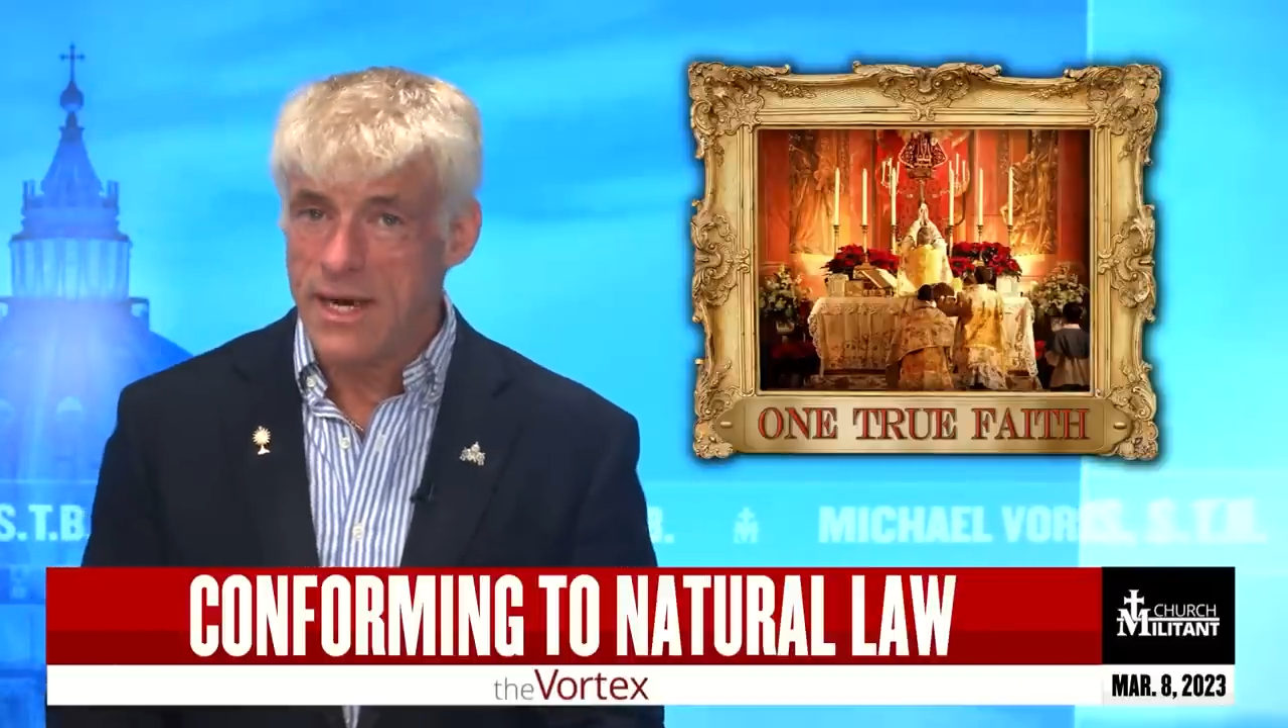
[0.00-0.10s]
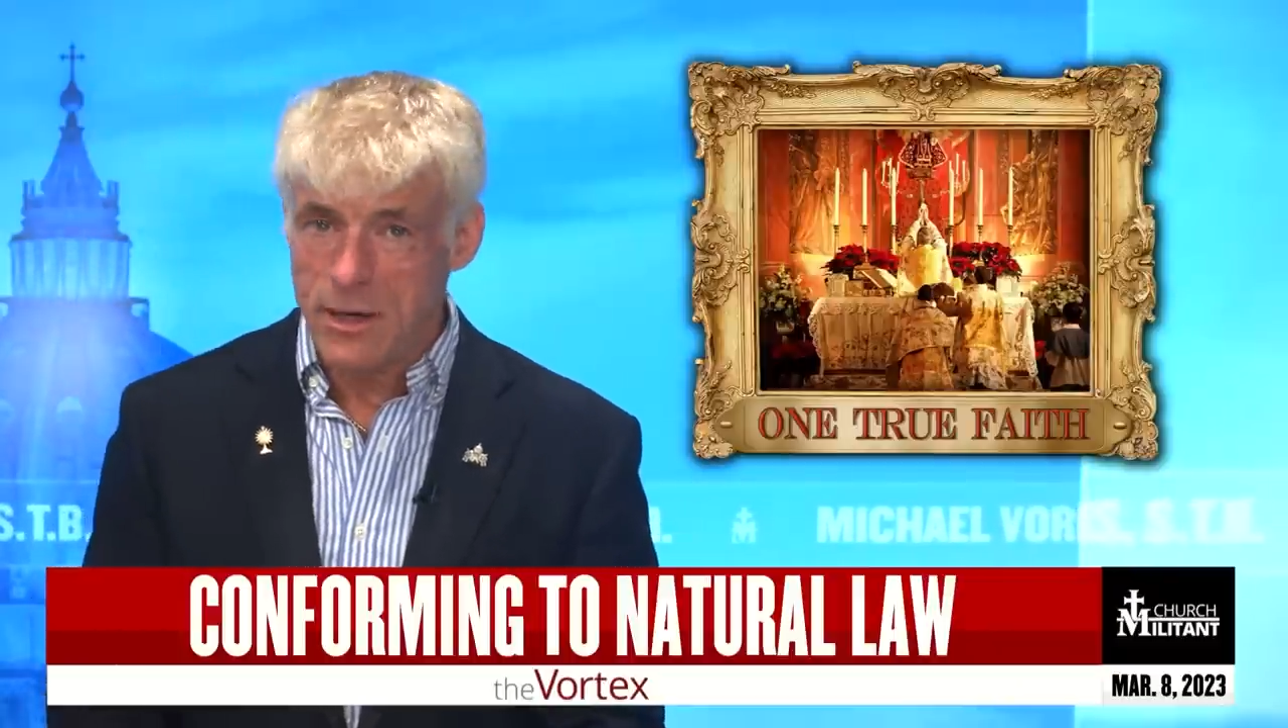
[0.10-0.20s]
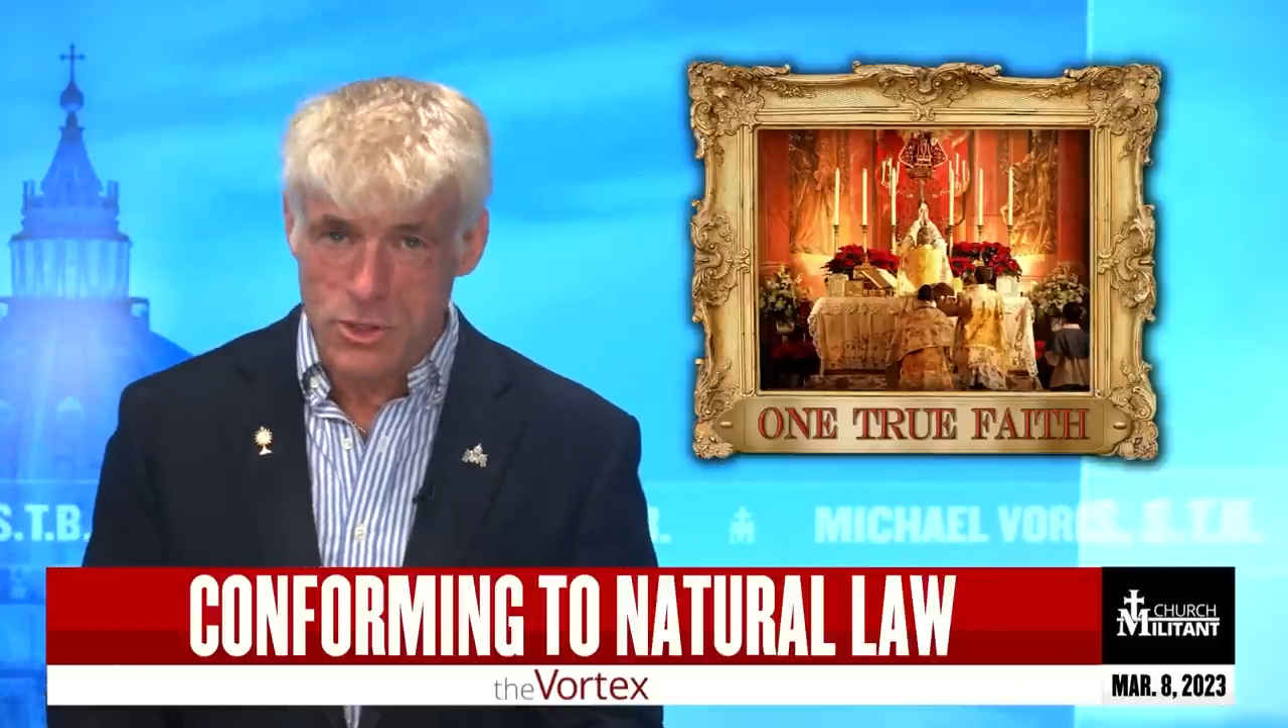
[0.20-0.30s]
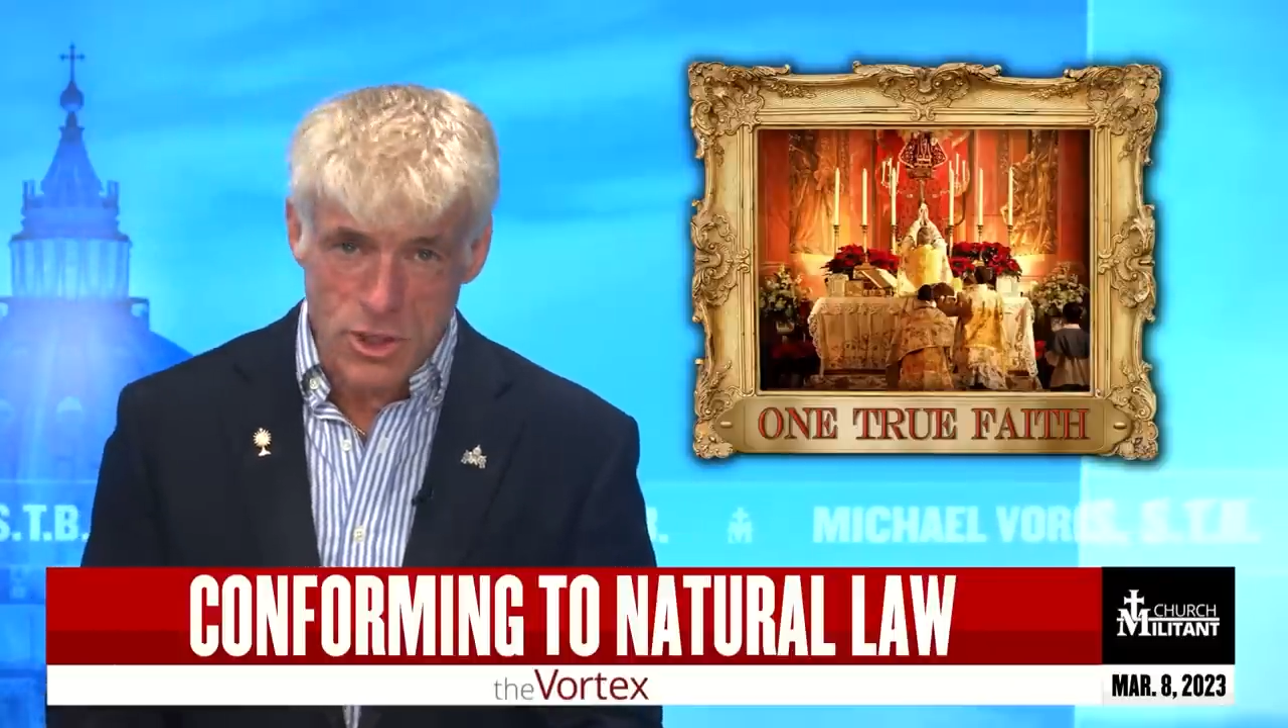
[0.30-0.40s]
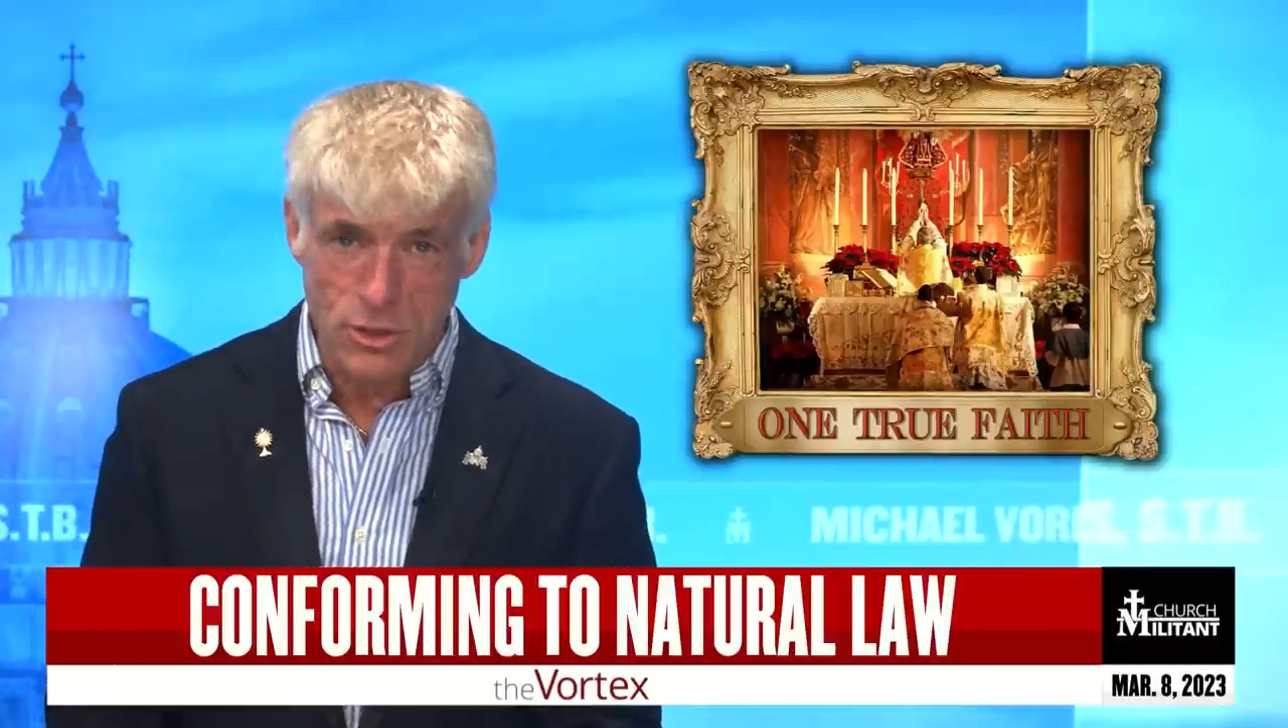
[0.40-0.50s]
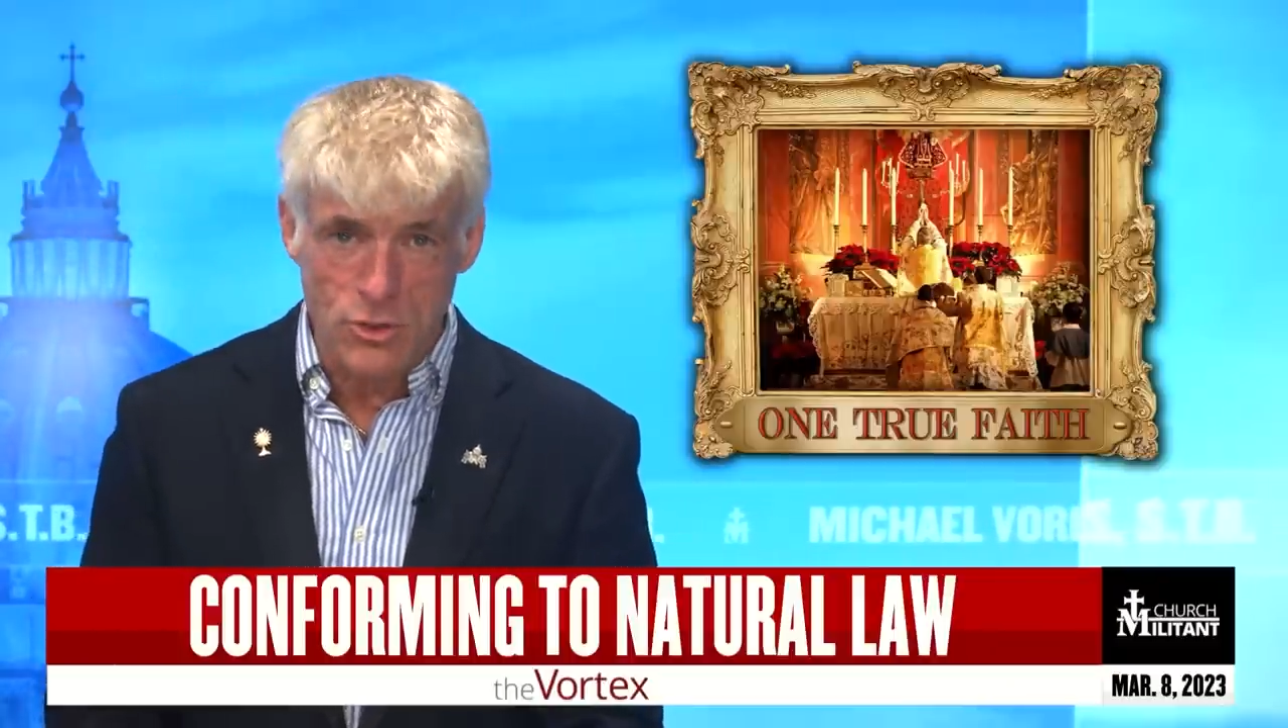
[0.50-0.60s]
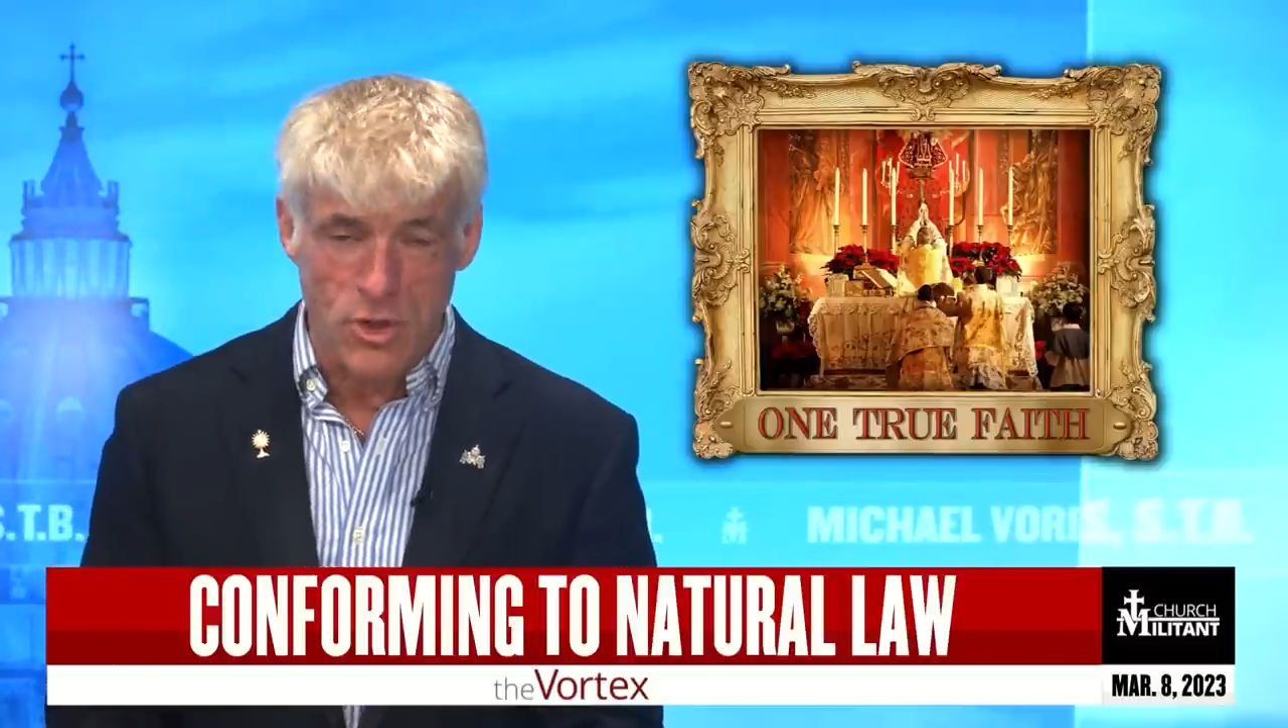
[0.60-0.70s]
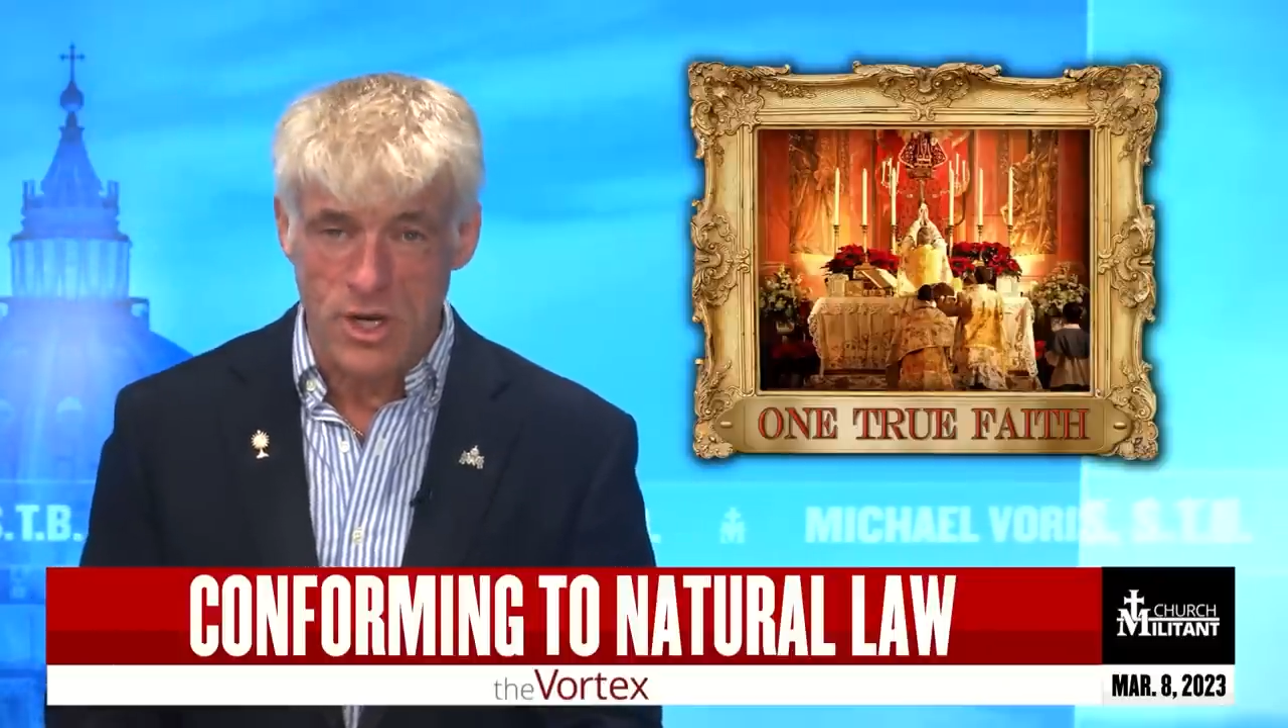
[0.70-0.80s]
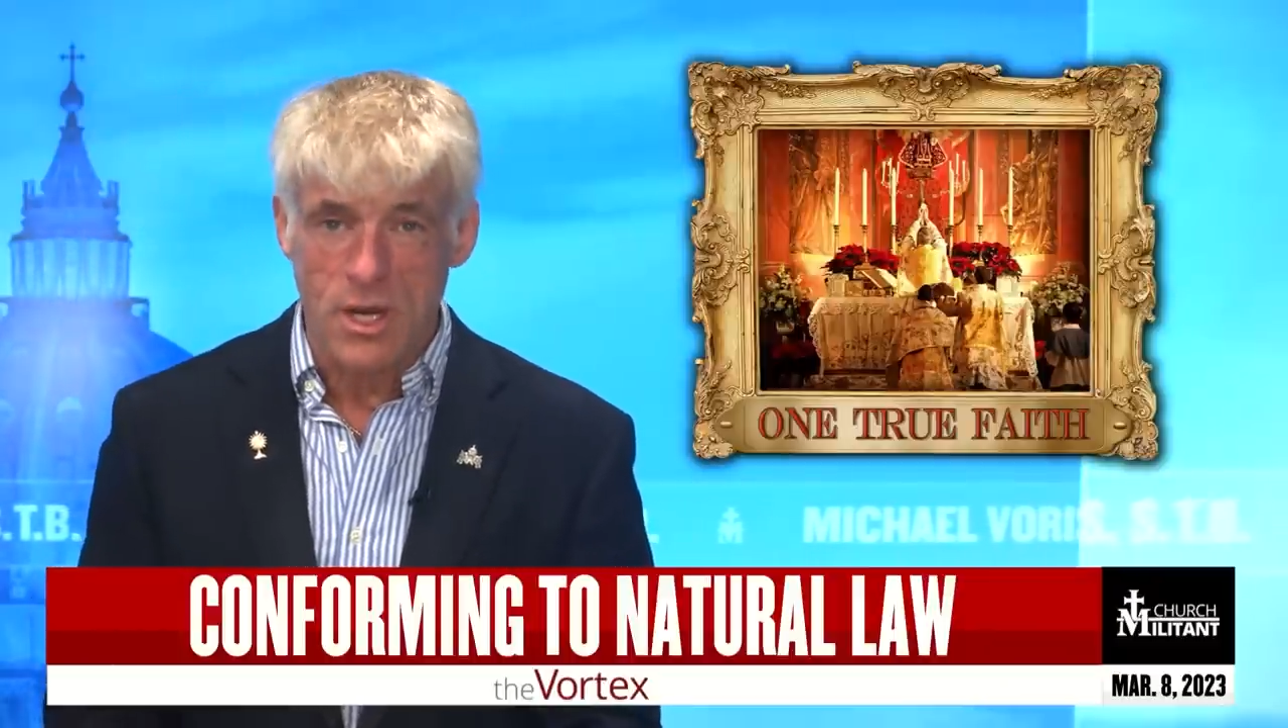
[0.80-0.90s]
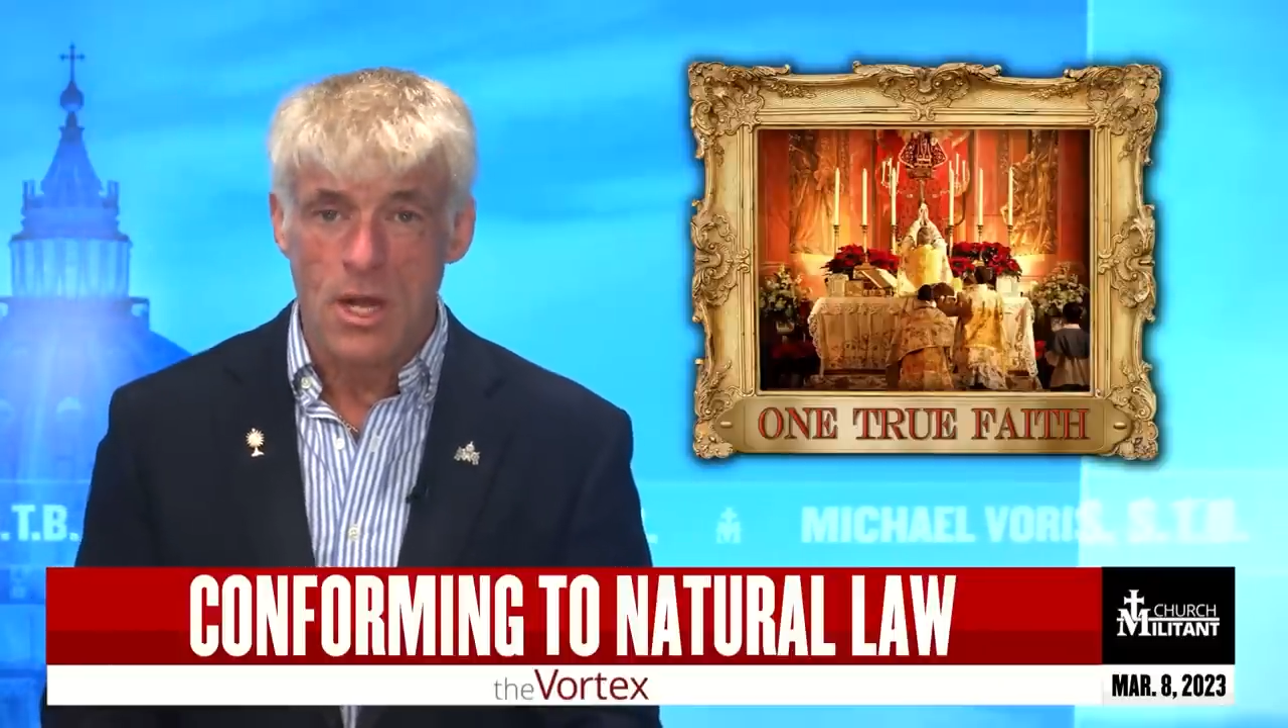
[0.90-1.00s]
our
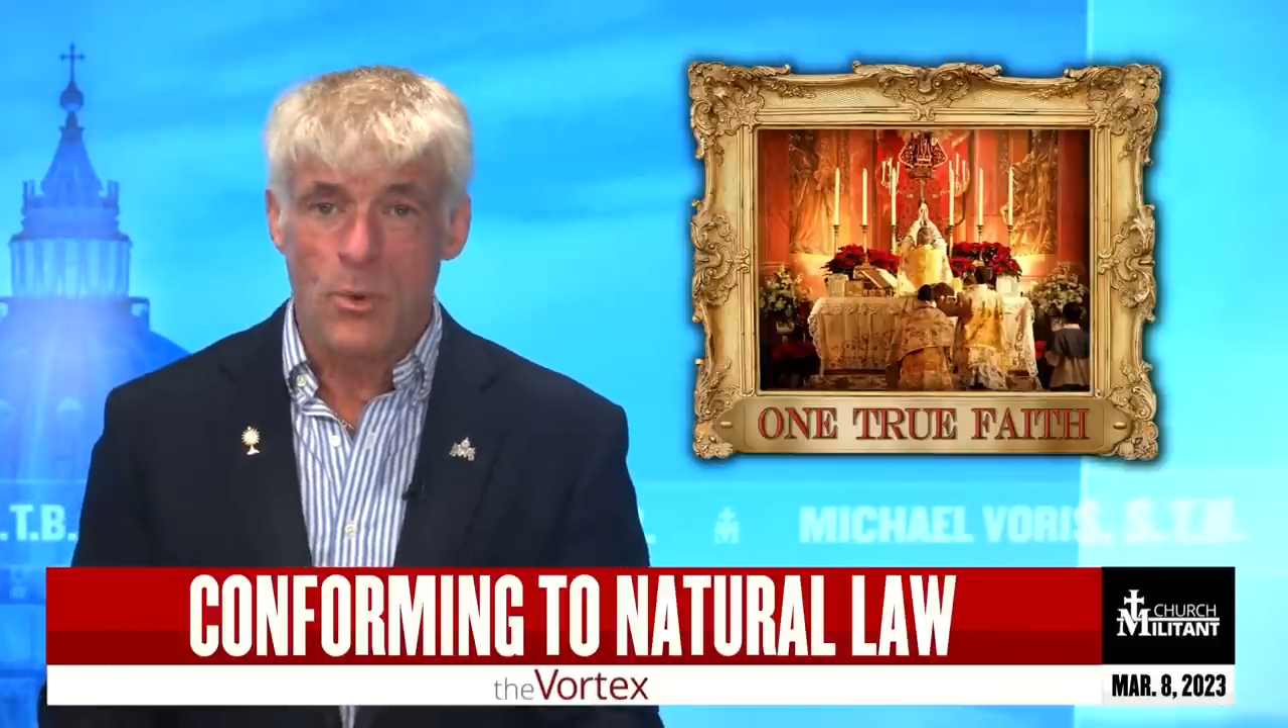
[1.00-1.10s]
children.